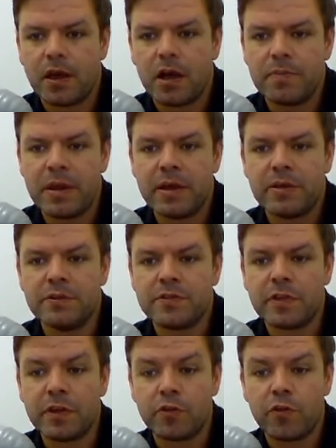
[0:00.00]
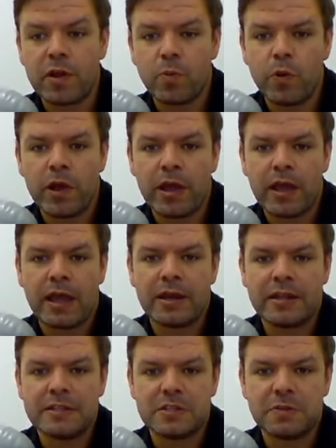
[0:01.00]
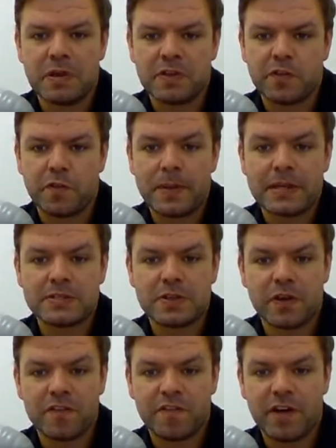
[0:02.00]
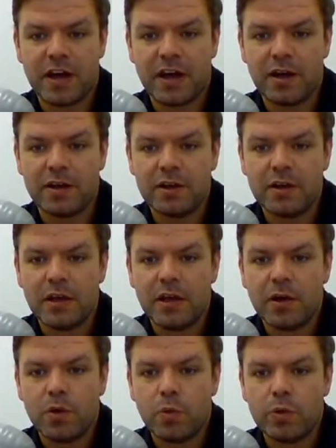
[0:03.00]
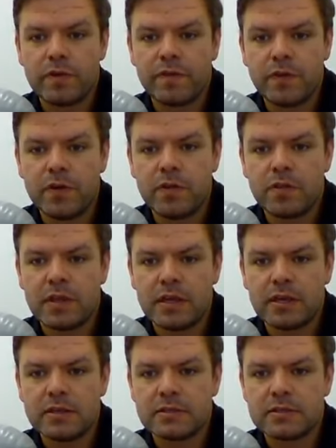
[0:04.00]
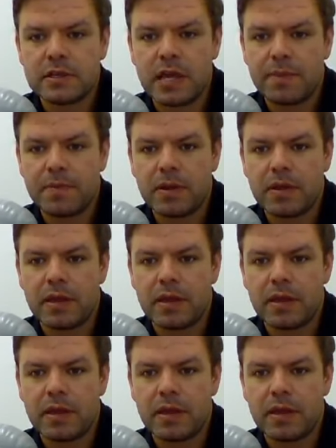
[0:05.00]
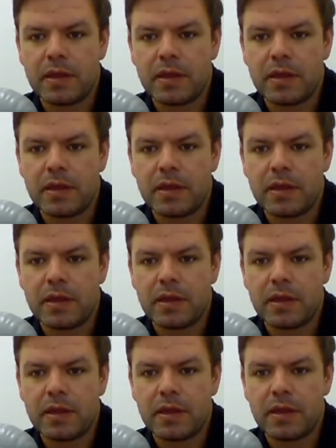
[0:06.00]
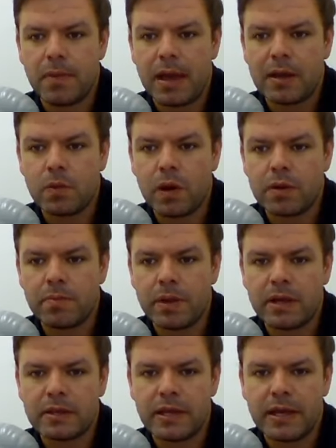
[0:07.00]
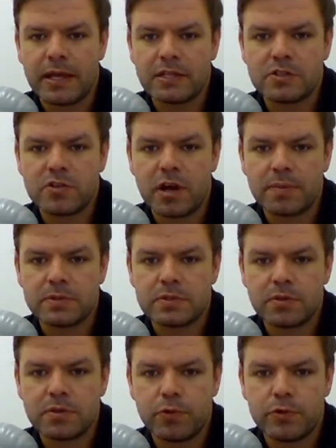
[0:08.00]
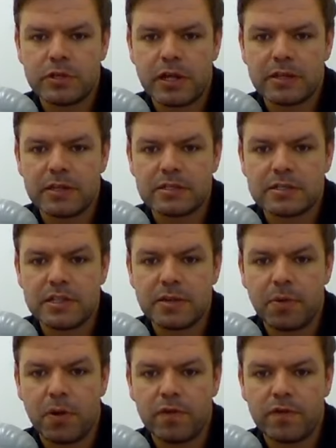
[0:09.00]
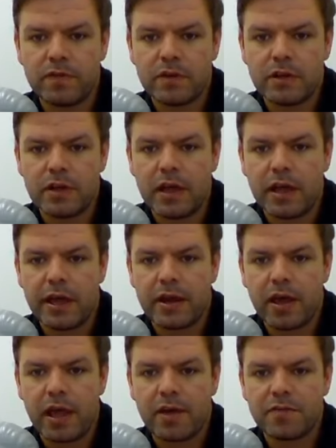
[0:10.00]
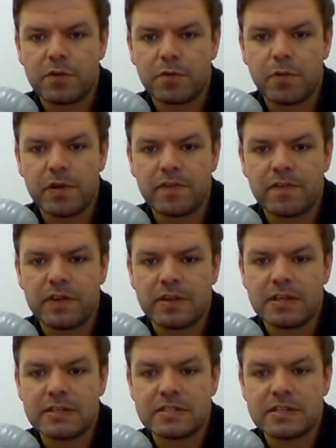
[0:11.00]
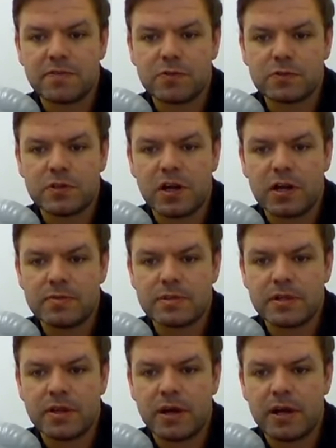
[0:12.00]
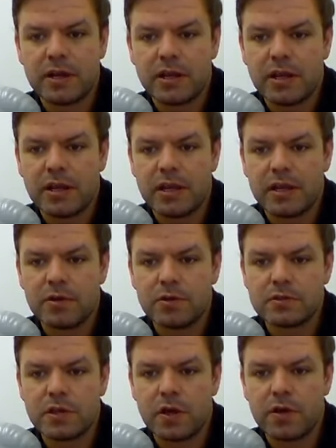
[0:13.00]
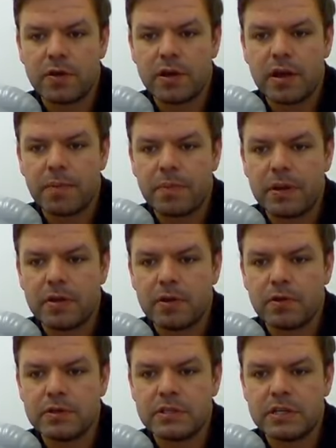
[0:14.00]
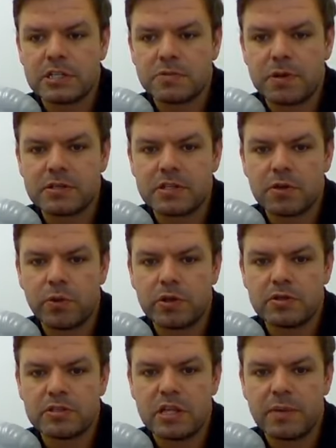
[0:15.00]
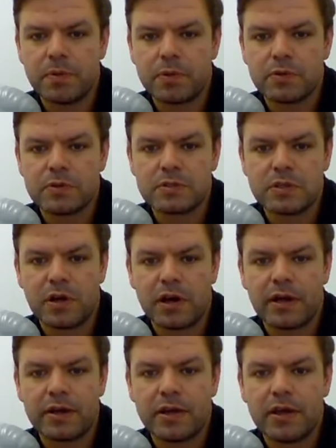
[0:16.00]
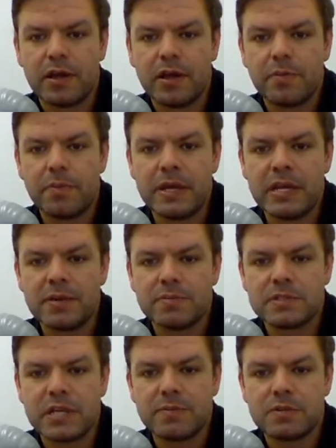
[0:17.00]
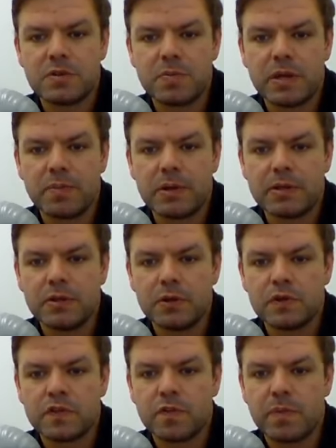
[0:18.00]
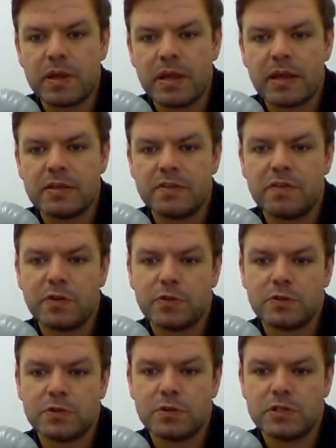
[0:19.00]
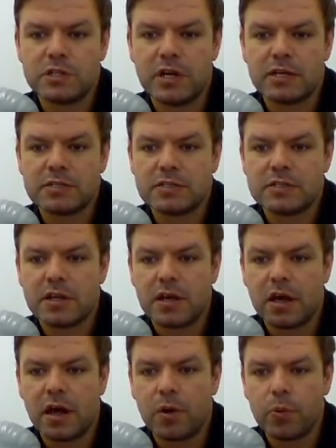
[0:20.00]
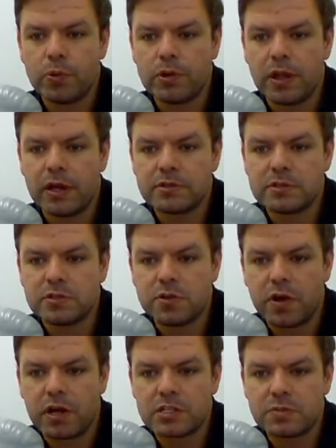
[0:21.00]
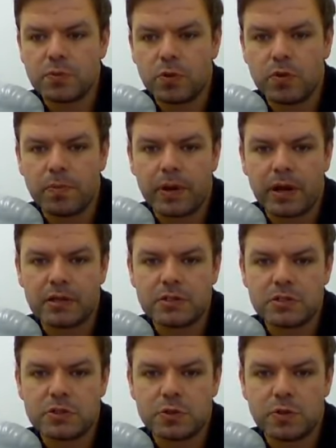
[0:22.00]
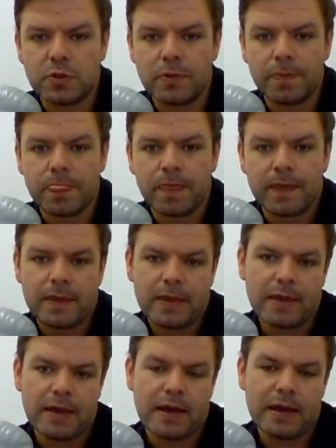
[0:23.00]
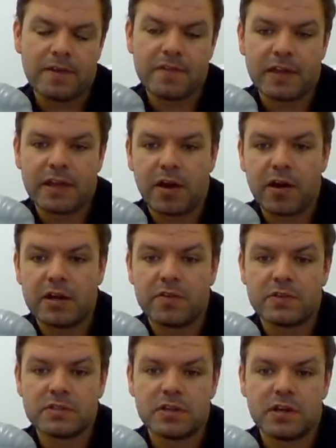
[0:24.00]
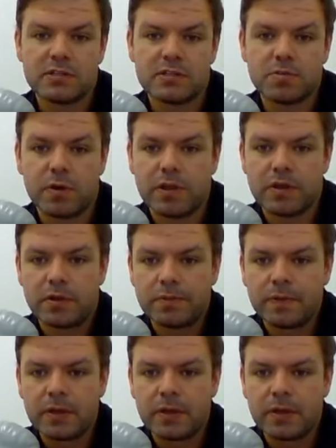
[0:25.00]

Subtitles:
I'm now using a DreamWear and it's the best for me so far, with a few things keeping it from being perfect. The main one being the head straps routinely slip off and I have to refit it several times a night. It also a bit noisy, especially when you sleep on your side. Medium seems to be a bit loose for me and difficult to adjust. I would like to try a small, but unsure if they carry different sizes. Well, they do.